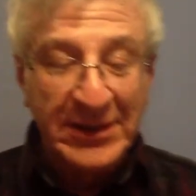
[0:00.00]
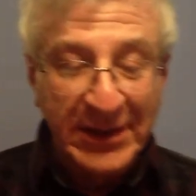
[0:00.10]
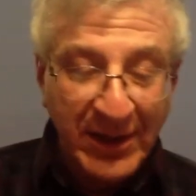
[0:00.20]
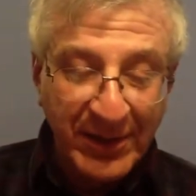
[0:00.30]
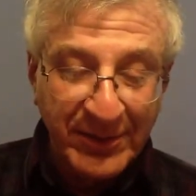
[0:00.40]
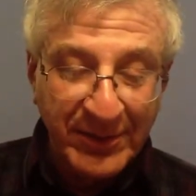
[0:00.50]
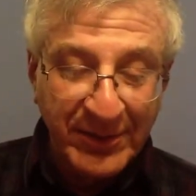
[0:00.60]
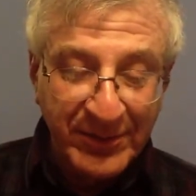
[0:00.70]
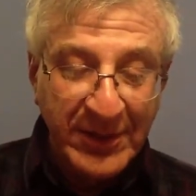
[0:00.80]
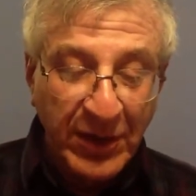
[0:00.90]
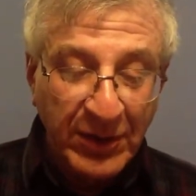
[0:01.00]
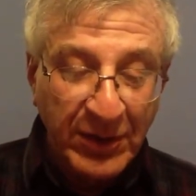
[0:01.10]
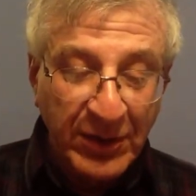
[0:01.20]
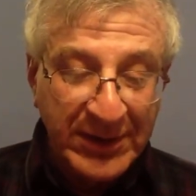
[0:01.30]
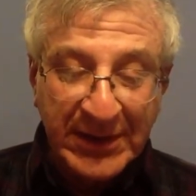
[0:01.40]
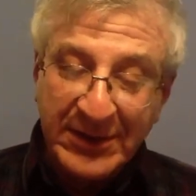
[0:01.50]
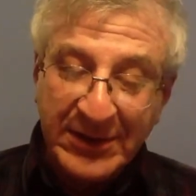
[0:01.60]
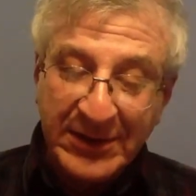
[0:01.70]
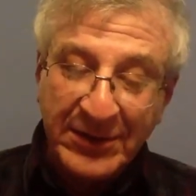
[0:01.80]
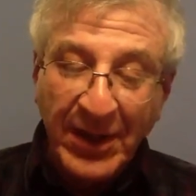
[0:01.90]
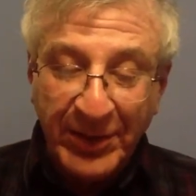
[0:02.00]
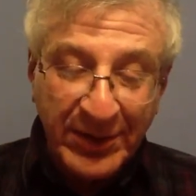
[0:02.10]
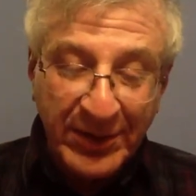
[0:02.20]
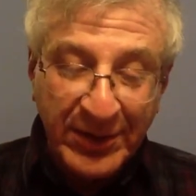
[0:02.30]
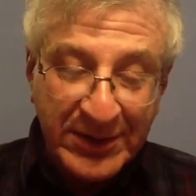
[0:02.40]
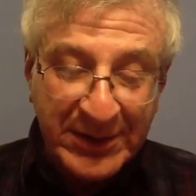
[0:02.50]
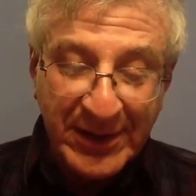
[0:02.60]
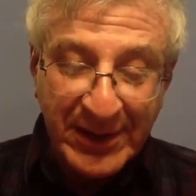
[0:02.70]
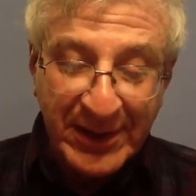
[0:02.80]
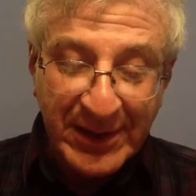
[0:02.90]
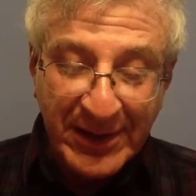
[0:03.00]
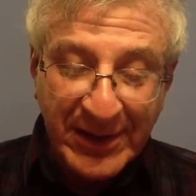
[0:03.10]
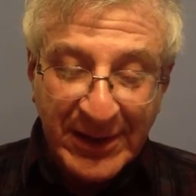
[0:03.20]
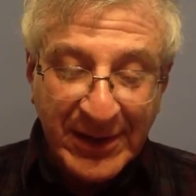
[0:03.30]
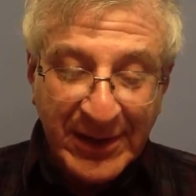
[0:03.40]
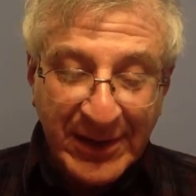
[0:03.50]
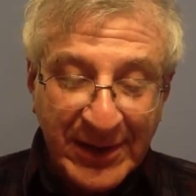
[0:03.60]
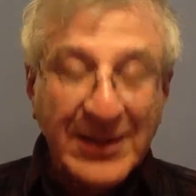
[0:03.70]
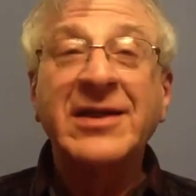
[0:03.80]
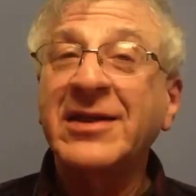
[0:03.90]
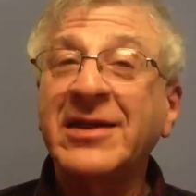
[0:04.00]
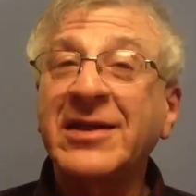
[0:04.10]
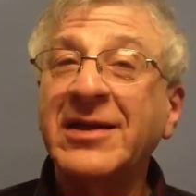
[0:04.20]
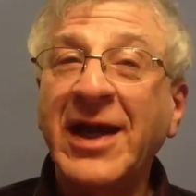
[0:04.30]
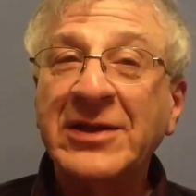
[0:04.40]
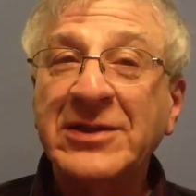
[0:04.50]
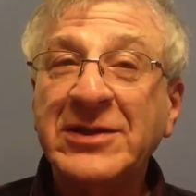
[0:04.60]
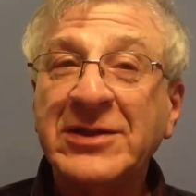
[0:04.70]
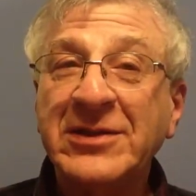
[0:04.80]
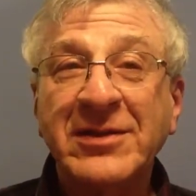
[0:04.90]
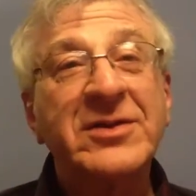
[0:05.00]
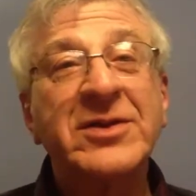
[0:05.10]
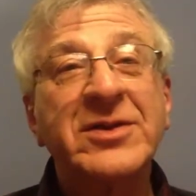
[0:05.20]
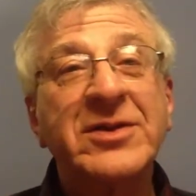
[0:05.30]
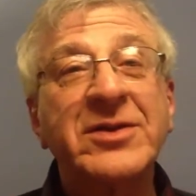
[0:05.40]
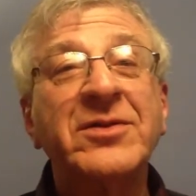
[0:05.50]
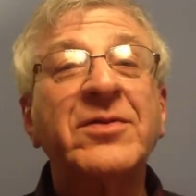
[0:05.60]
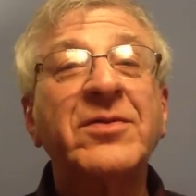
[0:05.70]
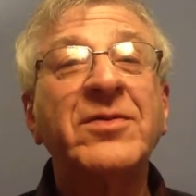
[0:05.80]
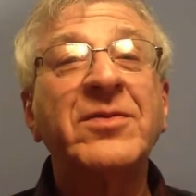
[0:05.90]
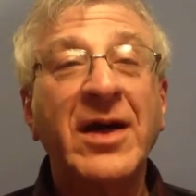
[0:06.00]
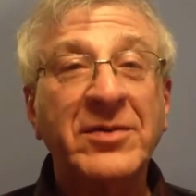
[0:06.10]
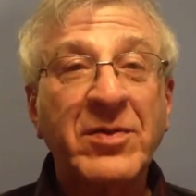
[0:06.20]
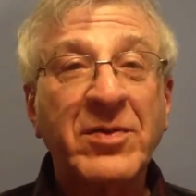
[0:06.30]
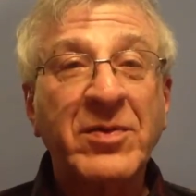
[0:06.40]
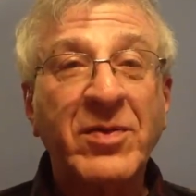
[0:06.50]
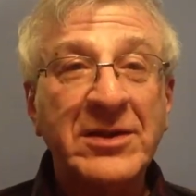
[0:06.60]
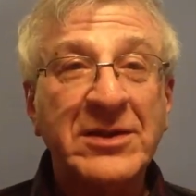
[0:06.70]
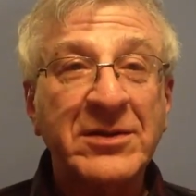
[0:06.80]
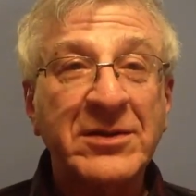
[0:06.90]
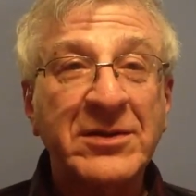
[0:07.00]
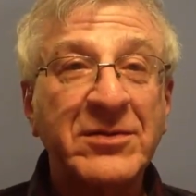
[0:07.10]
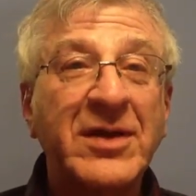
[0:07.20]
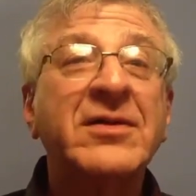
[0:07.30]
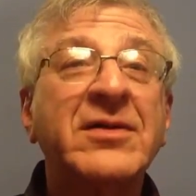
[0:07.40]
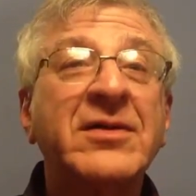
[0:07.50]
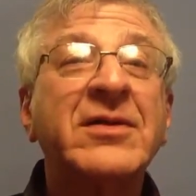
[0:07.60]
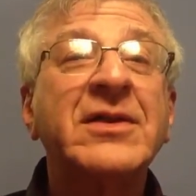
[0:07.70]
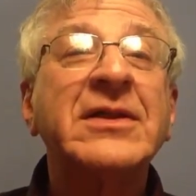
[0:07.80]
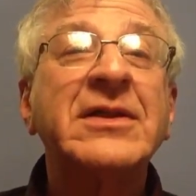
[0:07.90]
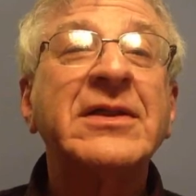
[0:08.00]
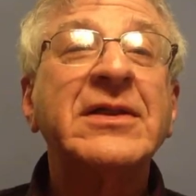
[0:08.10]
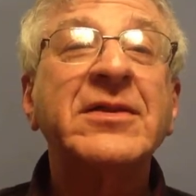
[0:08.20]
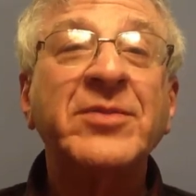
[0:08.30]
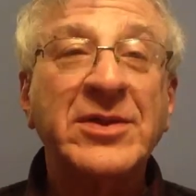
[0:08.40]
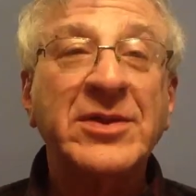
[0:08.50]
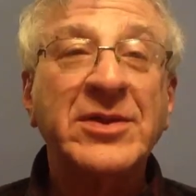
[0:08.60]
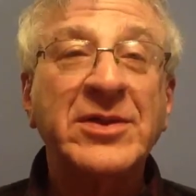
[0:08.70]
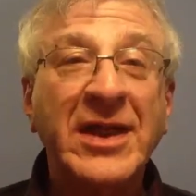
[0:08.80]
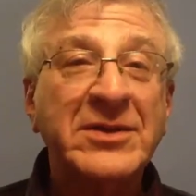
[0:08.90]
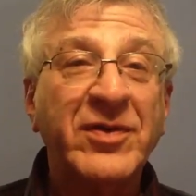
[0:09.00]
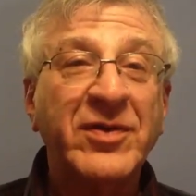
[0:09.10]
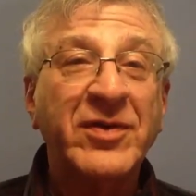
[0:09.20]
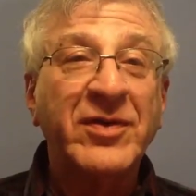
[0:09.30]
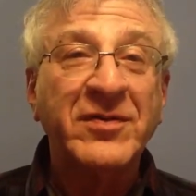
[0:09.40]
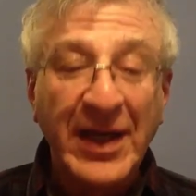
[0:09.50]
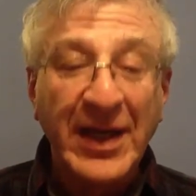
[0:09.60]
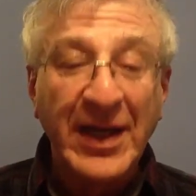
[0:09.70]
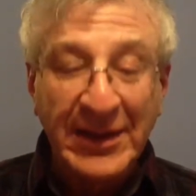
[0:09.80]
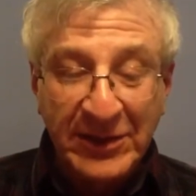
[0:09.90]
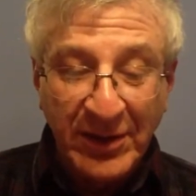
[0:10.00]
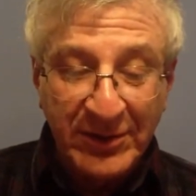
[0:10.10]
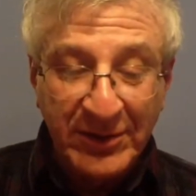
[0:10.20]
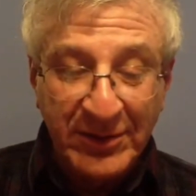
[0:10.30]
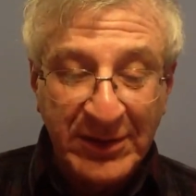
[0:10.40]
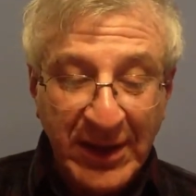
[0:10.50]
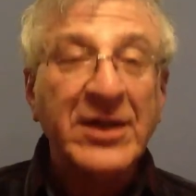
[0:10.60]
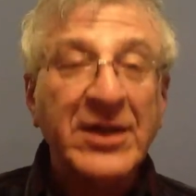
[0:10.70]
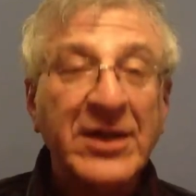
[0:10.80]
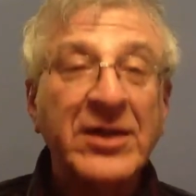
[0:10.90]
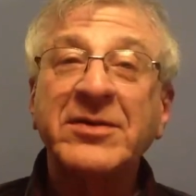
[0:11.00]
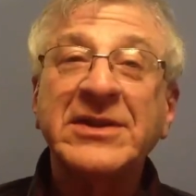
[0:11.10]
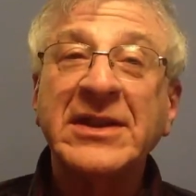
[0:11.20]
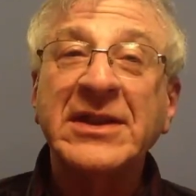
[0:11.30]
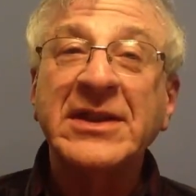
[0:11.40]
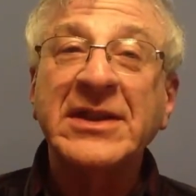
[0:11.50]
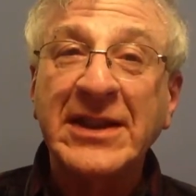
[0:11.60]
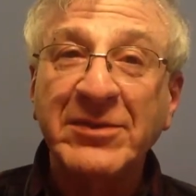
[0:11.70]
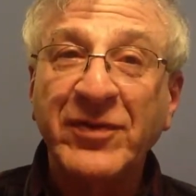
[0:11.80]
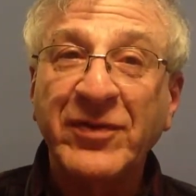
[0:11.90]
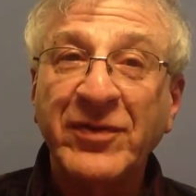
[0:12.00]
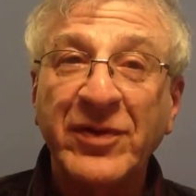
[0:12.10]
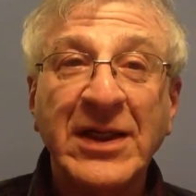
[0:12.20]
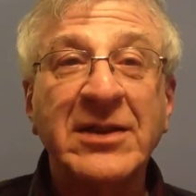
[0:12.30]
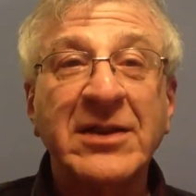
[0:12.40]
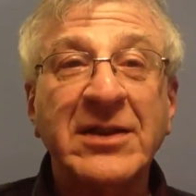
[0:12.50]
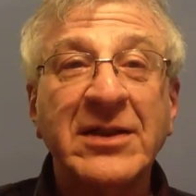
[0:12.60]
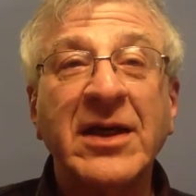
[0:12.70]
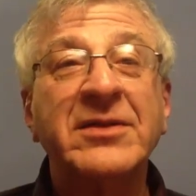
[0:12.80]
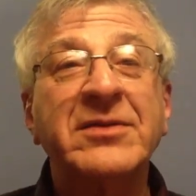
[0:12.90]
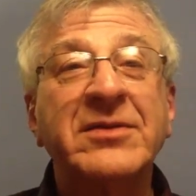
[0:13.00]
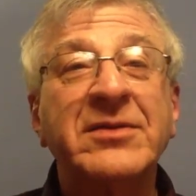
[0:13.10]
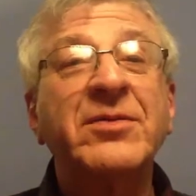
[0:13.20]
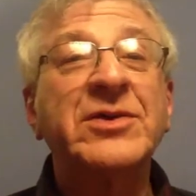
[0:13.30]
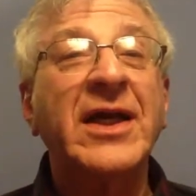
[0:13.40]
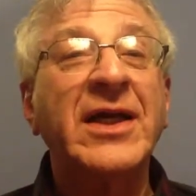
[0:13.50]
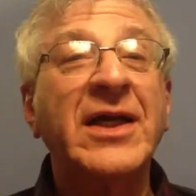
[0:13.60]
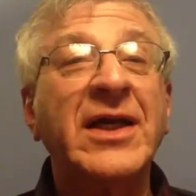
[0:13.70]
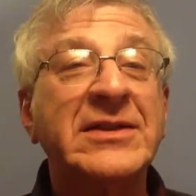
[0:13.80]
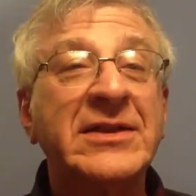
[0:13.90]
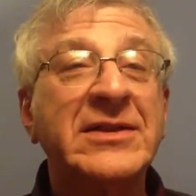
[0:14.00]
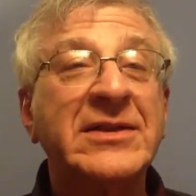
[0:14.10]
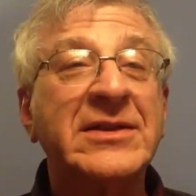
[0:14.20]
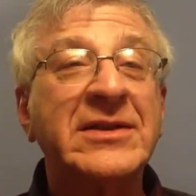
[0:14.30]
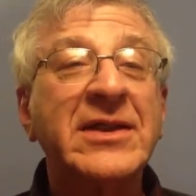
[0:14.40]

and Tony says numbers like the age that you are required to be a certain age before you can fly these drones. You have to be 16 before you can get a commercial license.